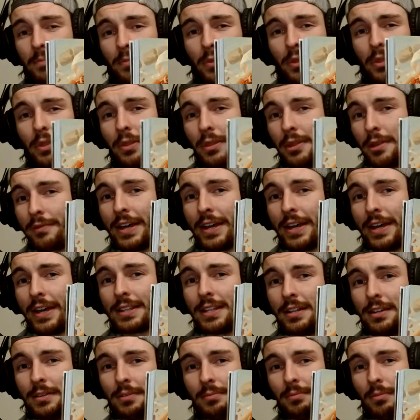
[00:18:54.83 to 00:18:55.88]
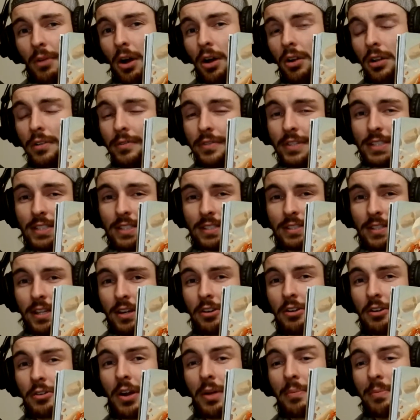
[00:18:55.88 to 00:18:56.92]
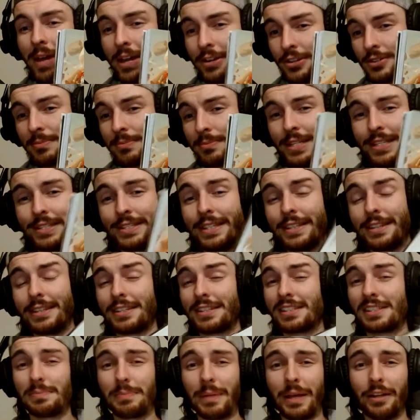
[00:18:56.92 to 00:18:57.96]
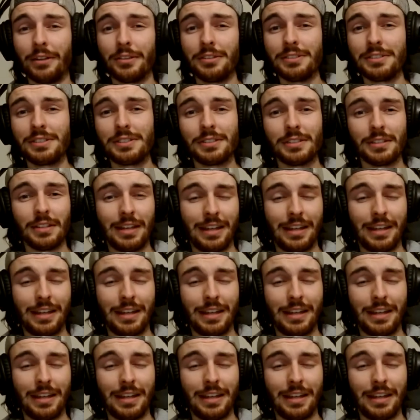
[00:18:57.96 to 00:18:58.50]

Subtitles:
The fact that all of this is centered around magic means that the spells